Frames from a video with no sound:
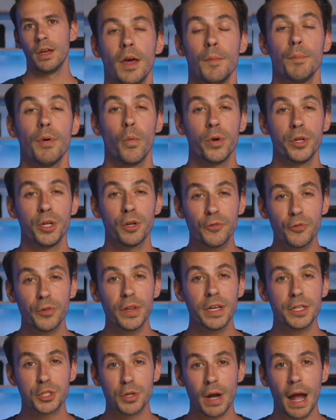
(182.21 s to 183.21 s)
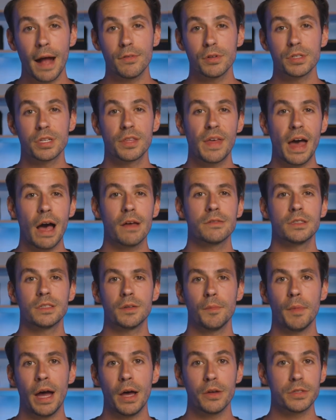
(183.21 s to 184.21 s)
But when your fleet travels thousands of
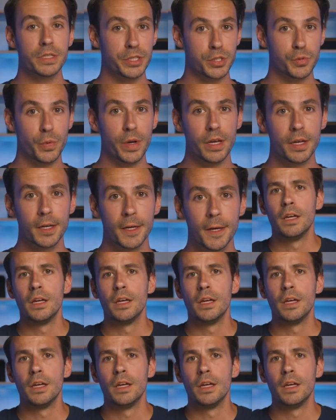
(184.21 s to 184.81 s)
miles each week,